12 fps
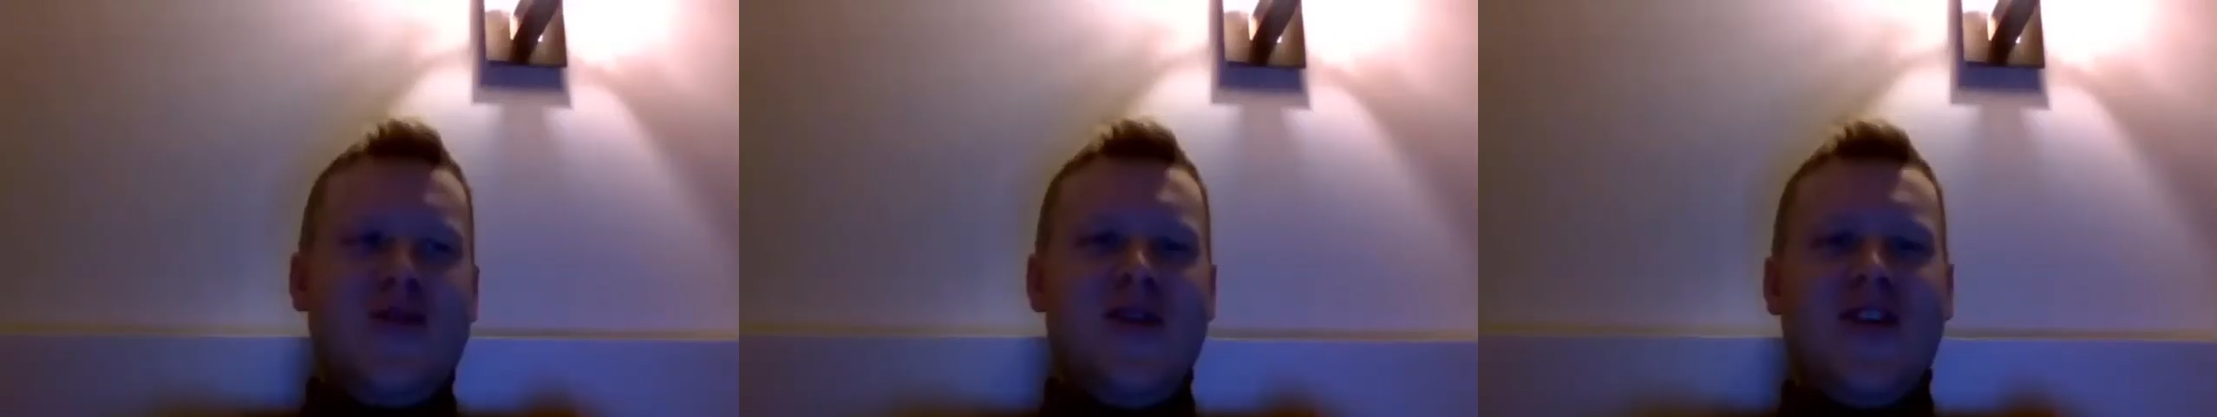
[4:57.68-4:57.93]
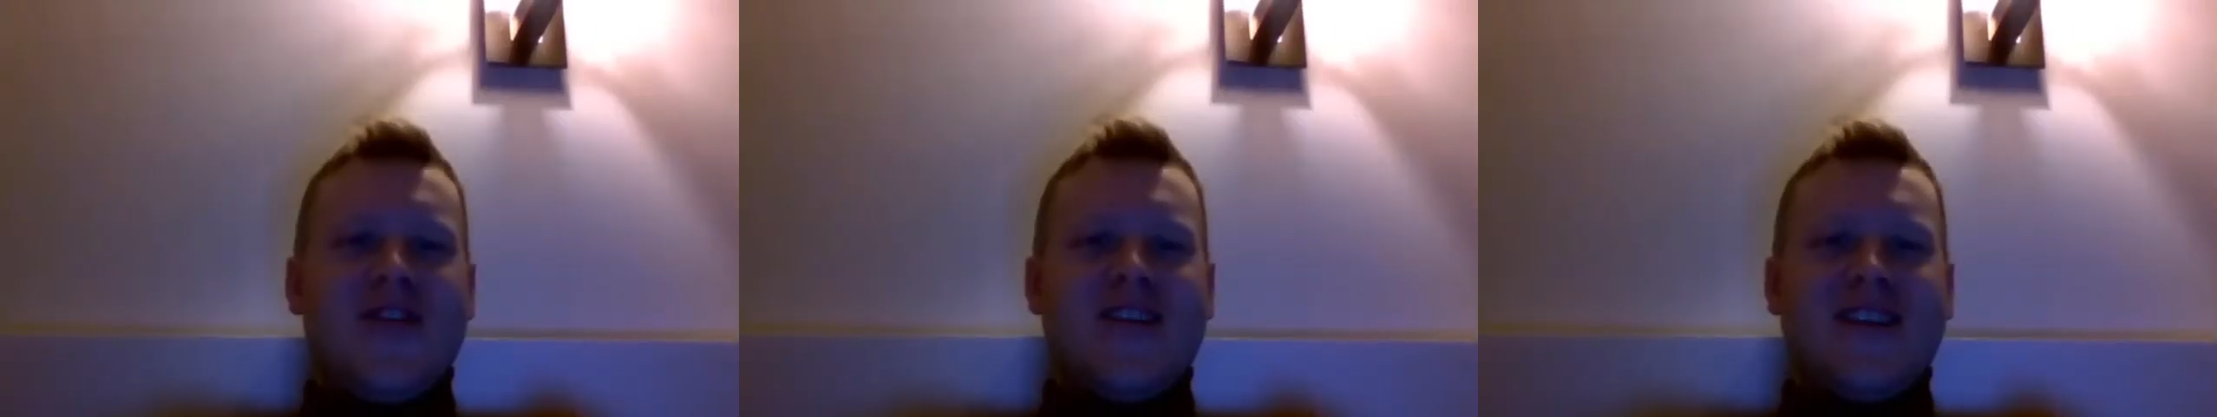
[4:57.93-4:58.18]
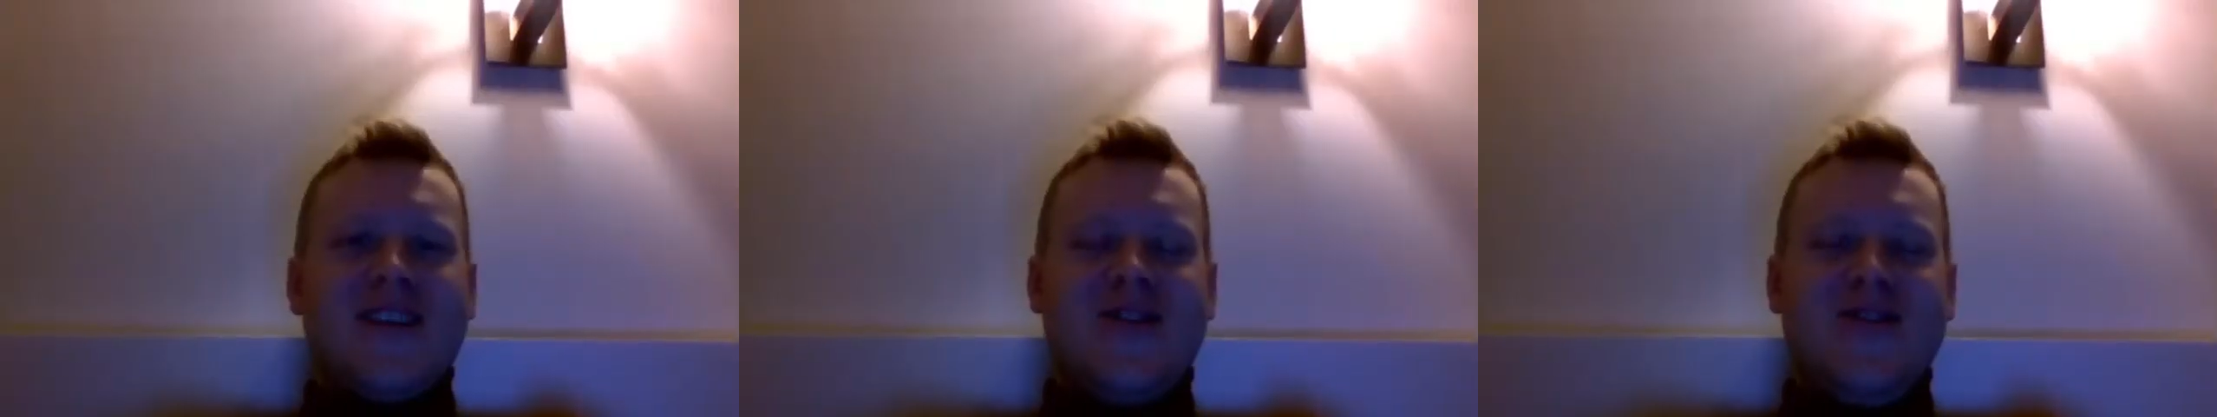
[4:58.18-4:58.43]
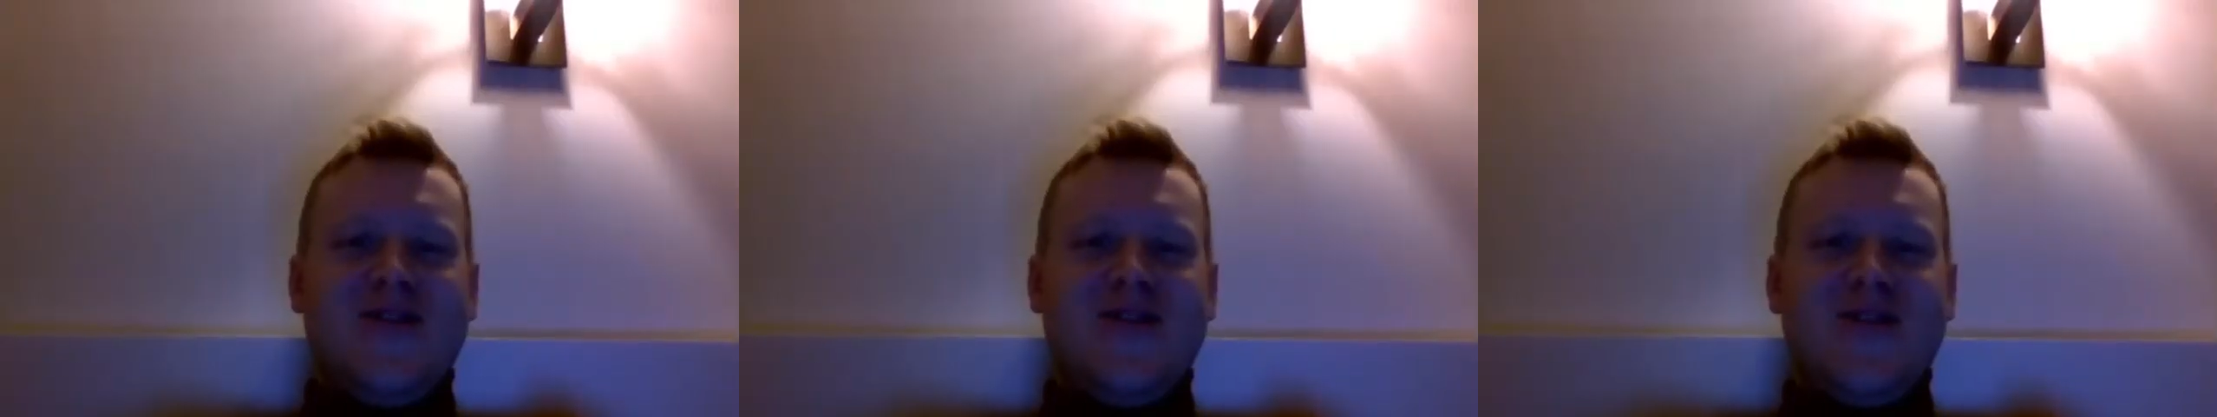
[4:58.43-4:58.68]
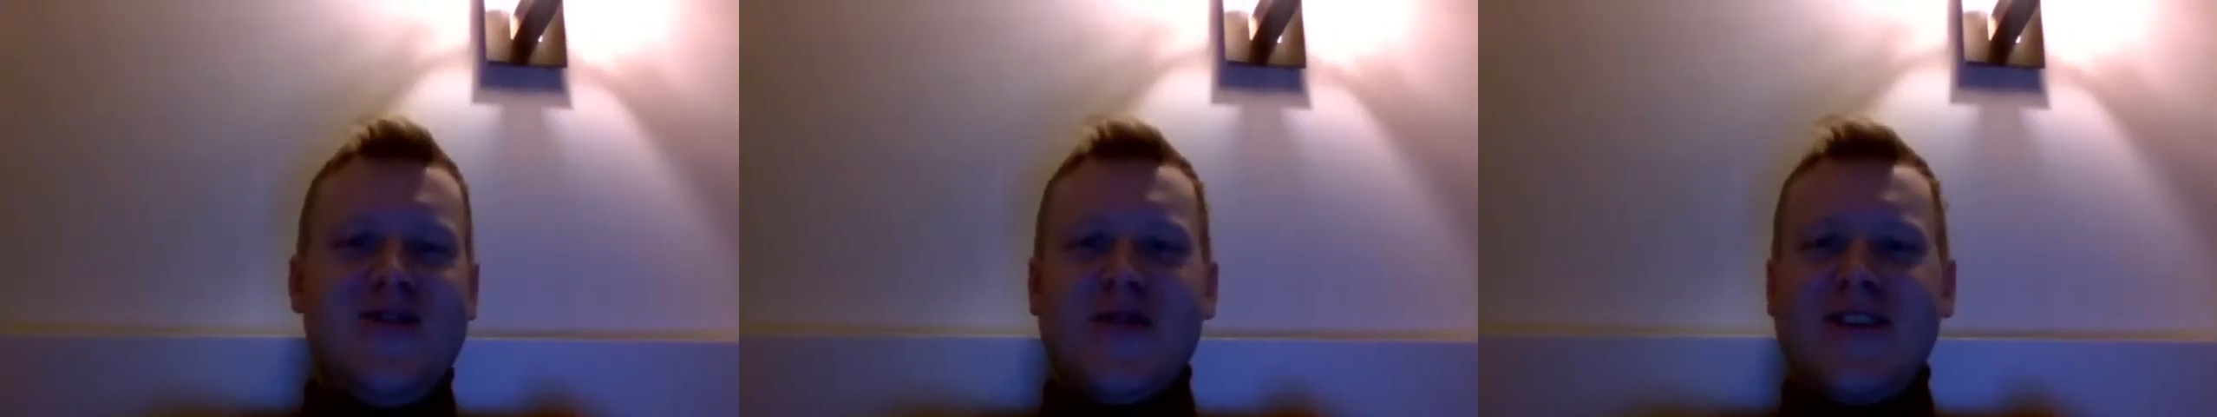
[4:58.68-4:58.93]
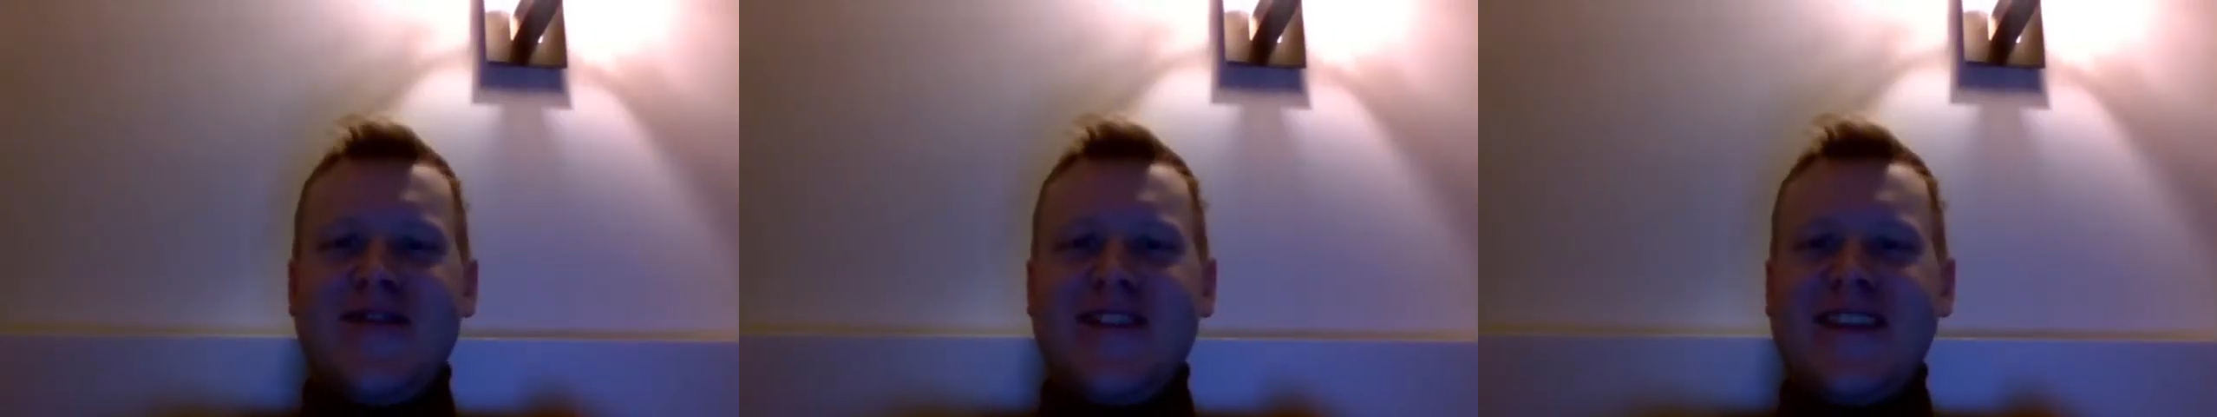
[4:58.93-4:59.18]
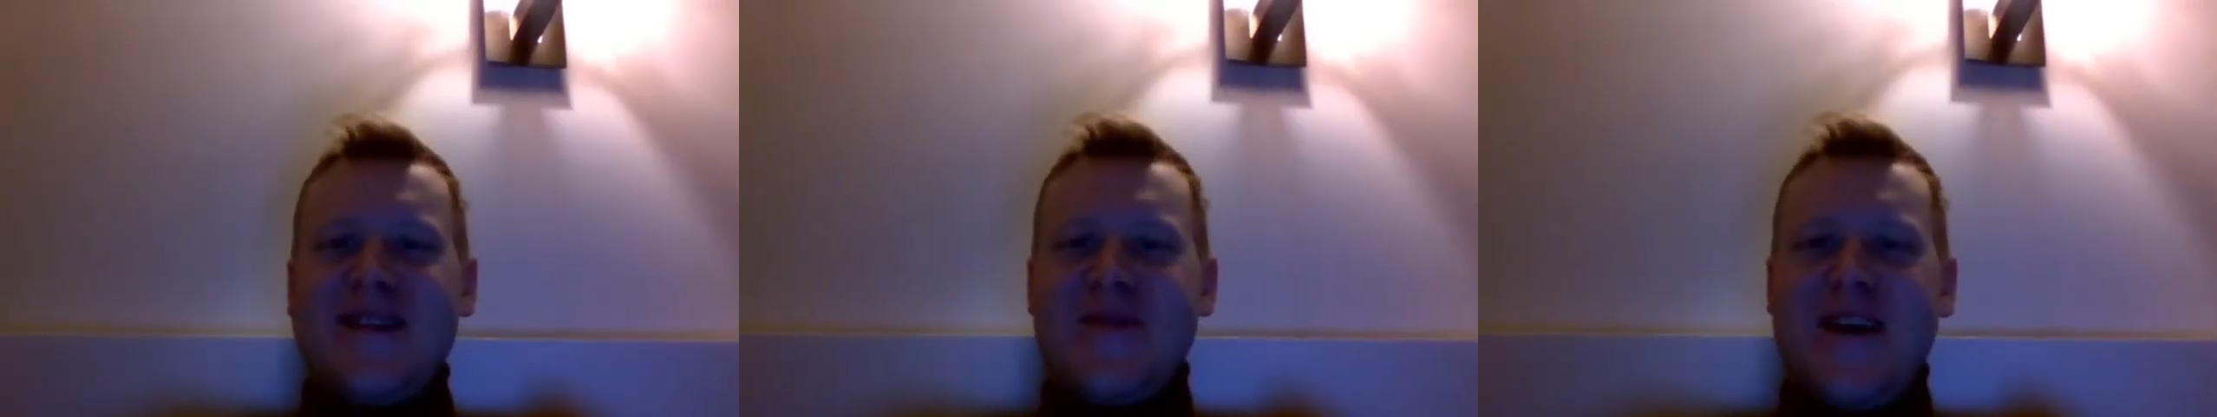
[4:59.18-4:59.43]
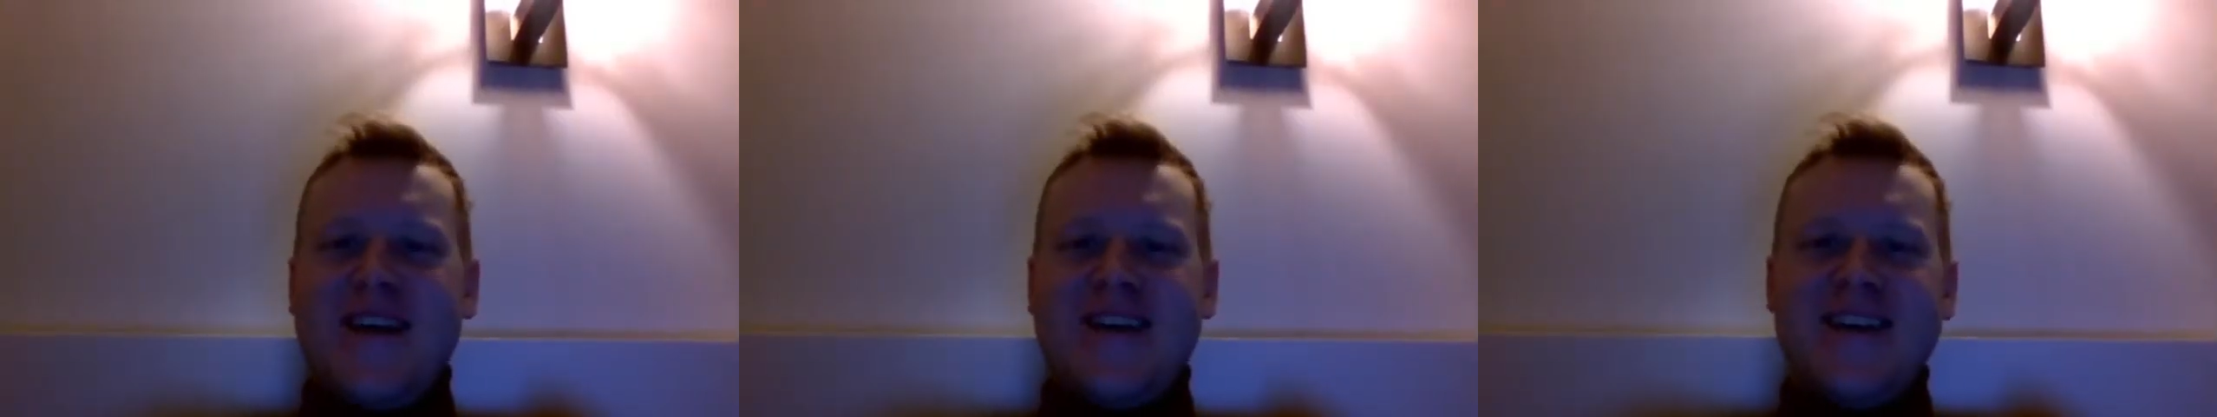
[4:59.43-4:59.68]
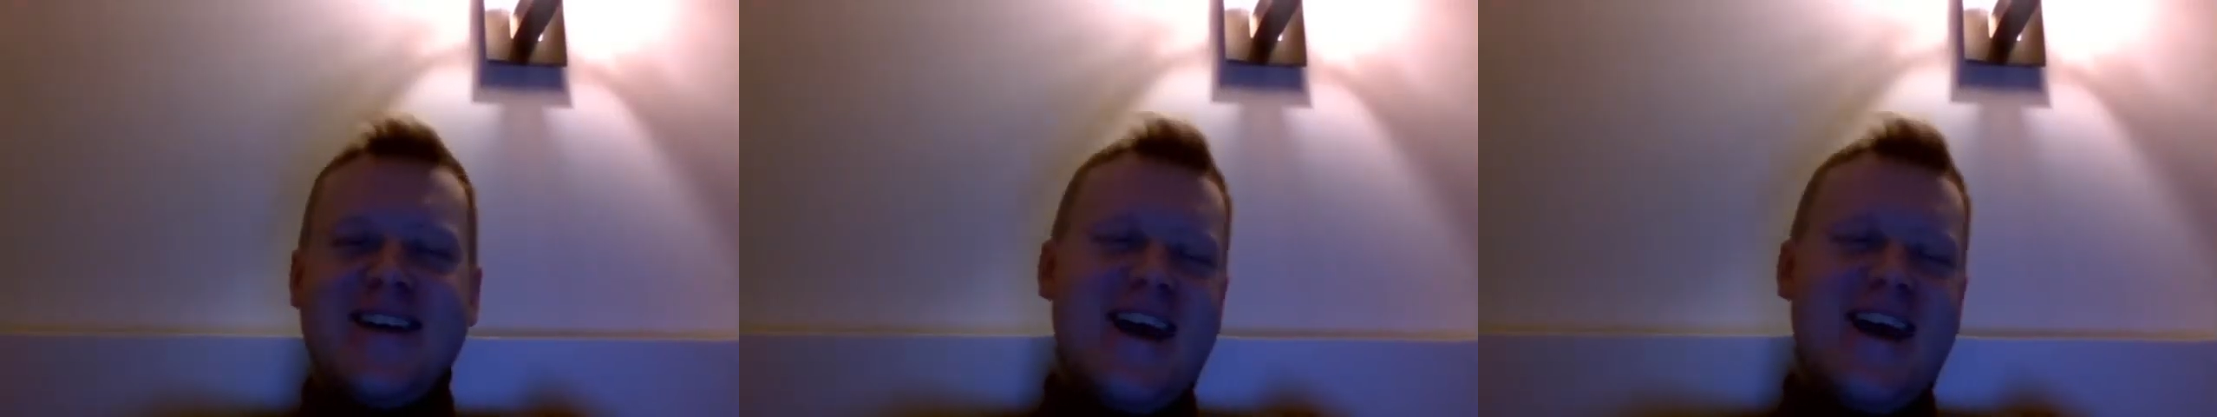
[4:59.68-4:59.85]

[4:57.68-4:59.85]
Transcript: be honest, you motivated me.